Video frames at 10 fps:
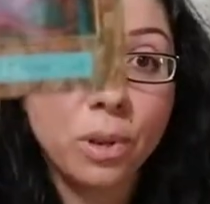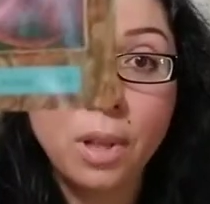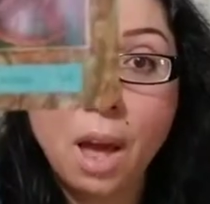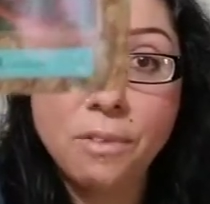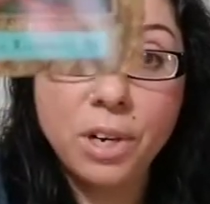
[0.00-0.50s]

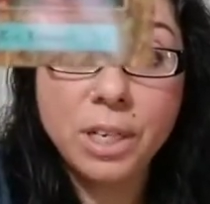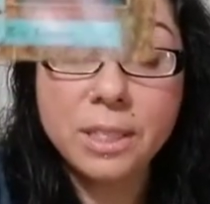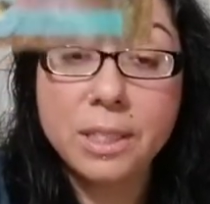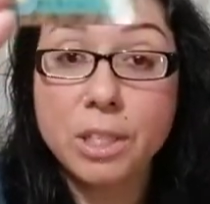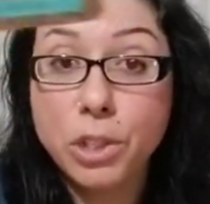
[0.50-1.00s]

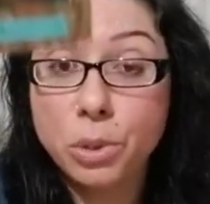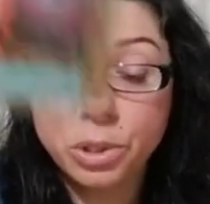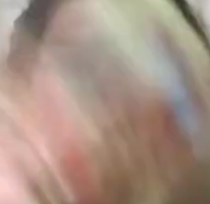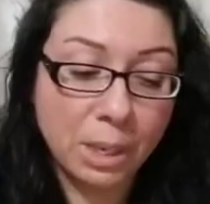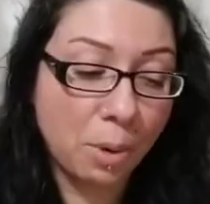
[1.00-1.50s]
lovers is
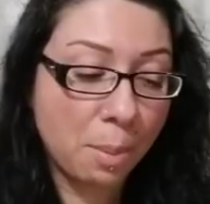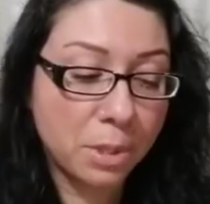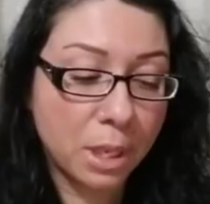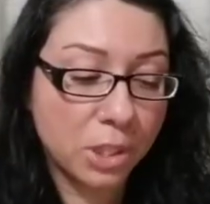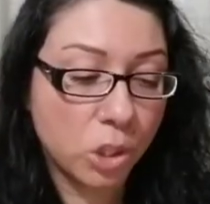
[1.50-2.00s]
usually
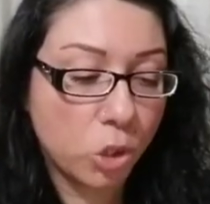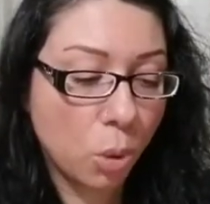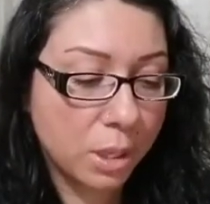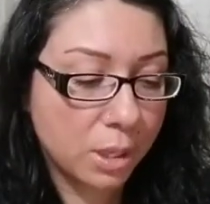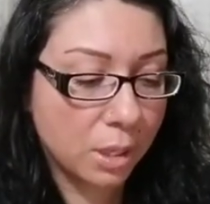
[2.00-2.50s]
represents a
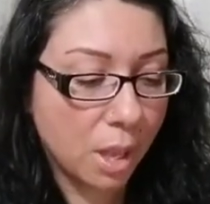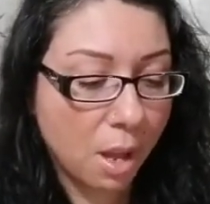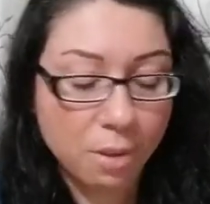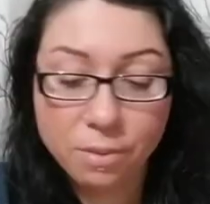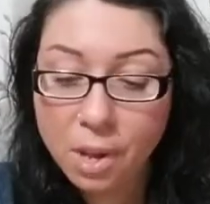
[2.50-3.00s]
choice in
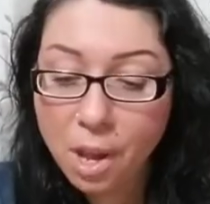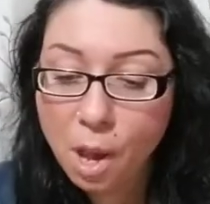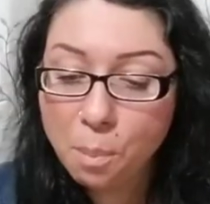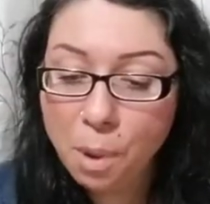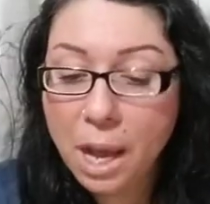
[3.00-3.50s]
love.
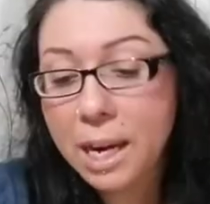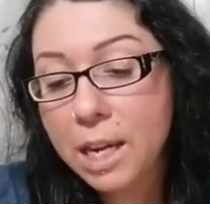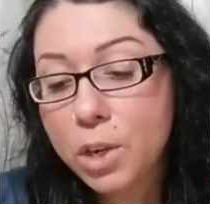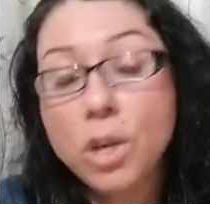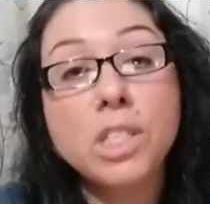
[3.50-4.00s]
But
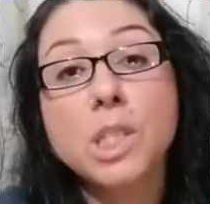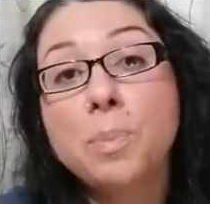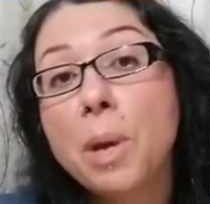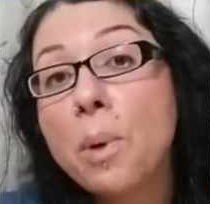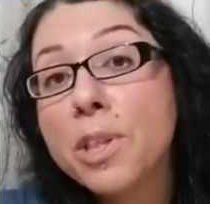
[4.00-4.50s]
it could just
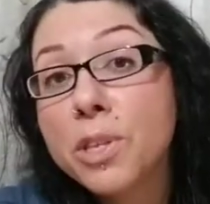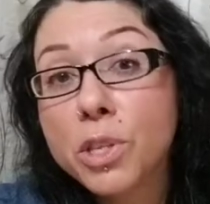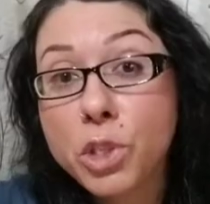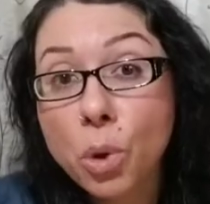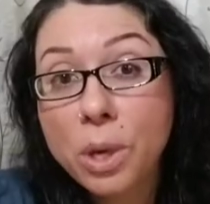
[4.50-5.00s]
be whether the
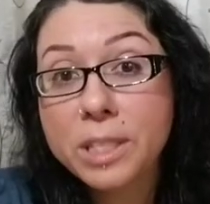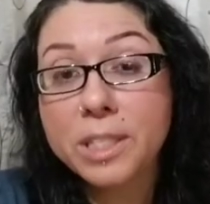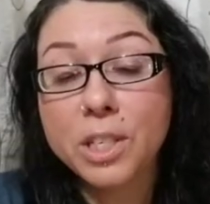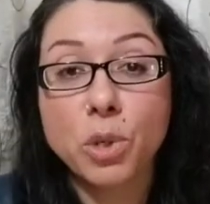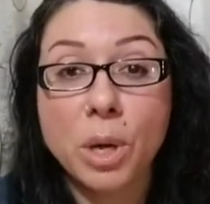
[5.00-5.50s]
choice
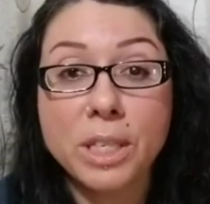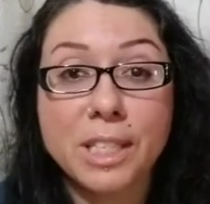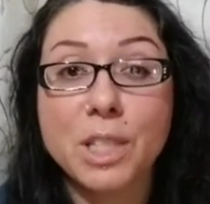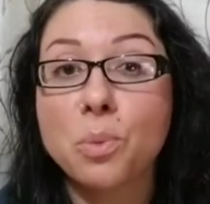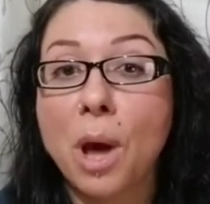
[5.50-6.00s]

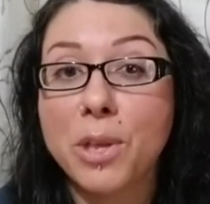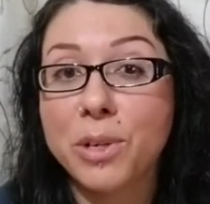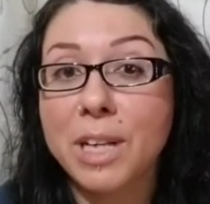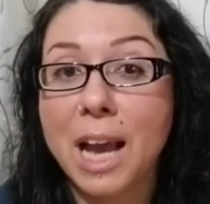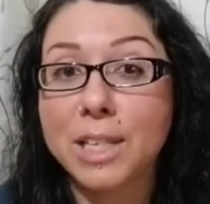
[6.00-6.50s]
is whether or
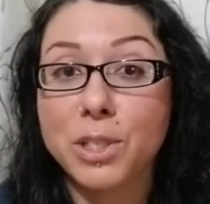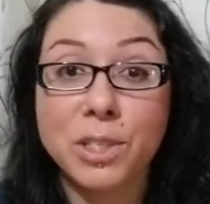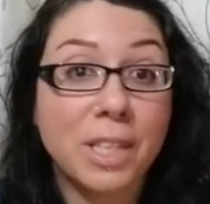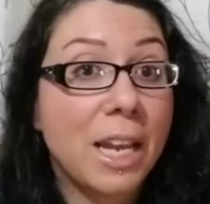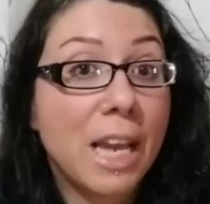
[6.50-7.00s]
not to
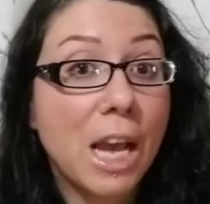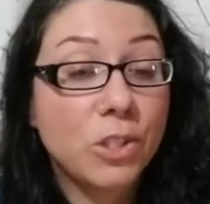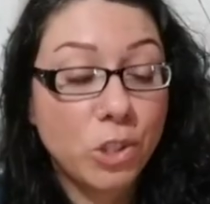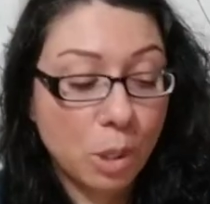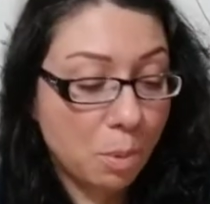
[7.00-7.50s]
say
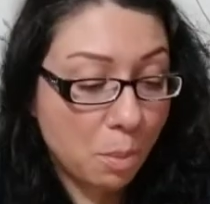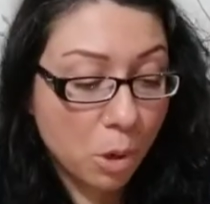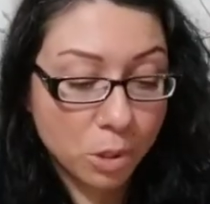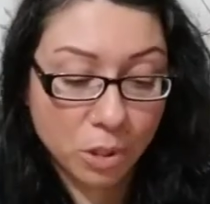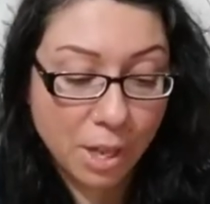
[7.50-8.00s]
yes to your
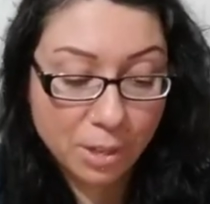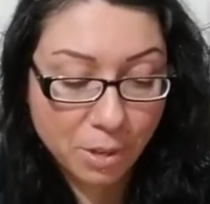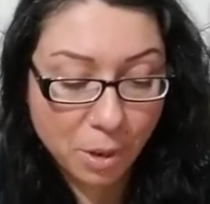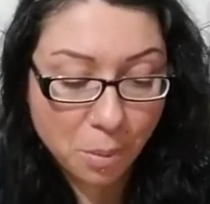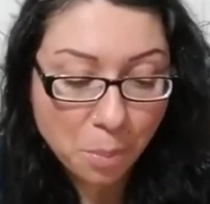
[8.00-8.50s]
proposal. I don't
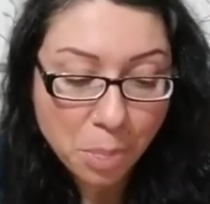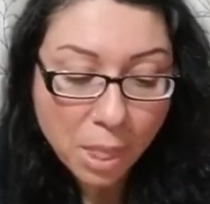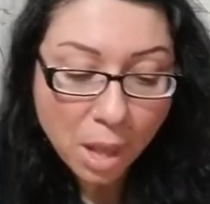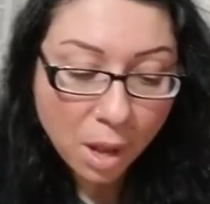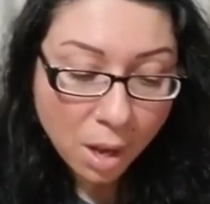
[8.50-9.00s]
know.
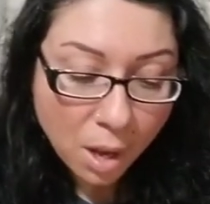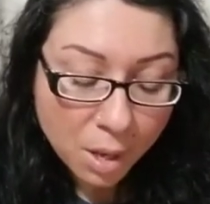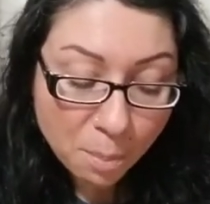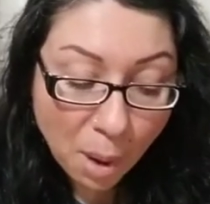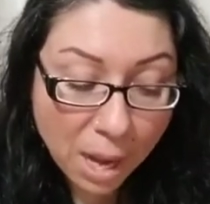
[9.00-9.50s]

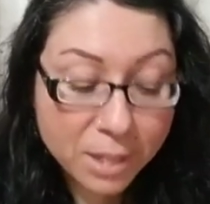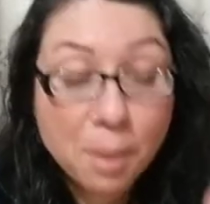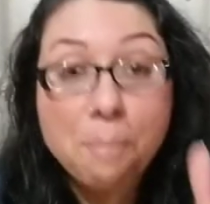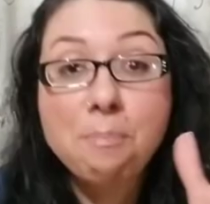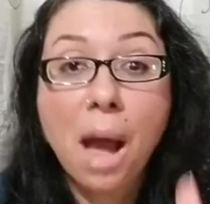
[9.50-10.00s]
But
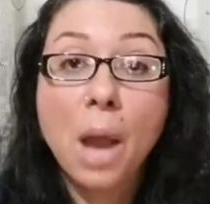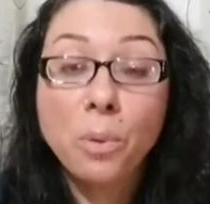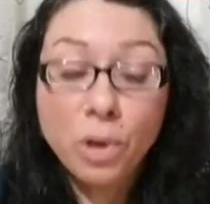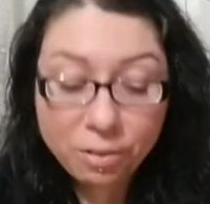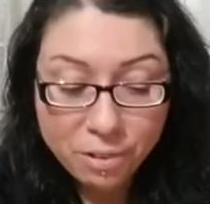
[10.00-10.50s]
my
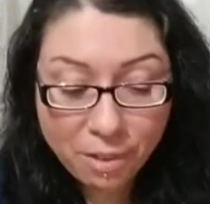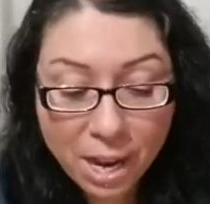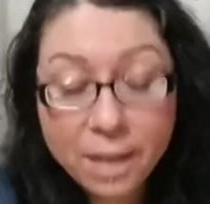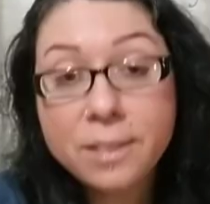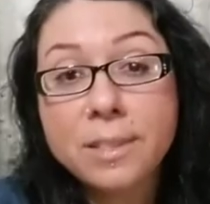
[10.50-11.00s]
word of
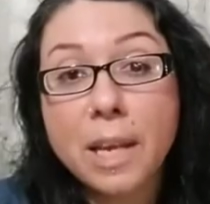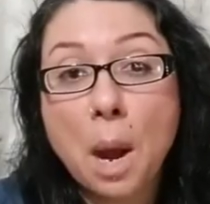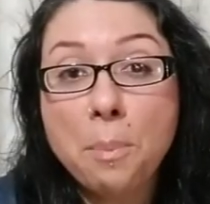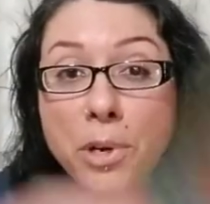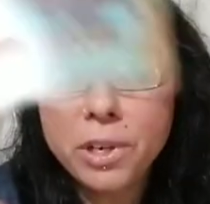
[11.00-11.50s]
advice, the
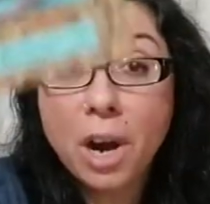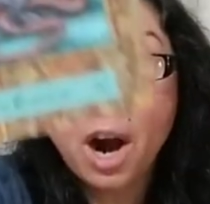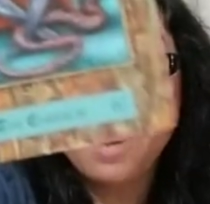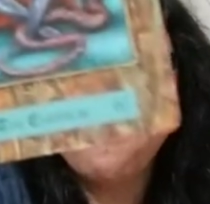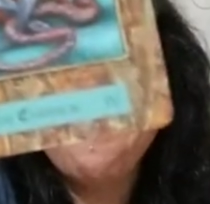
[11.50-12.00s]
Emperor
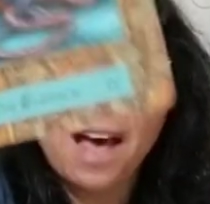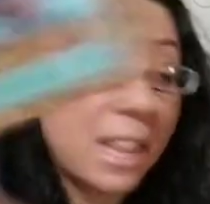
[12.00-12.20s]
card fell